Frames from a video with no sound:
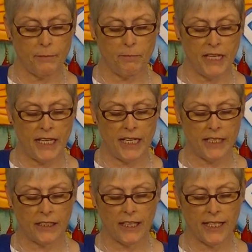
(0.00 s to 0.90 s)
and
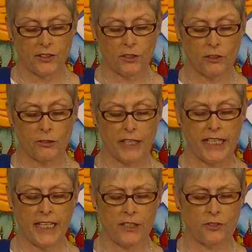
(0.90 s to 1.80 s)
me in classical
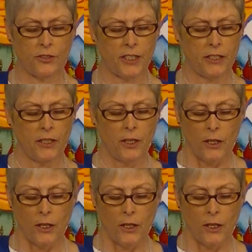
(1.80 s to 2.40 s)
Greek history.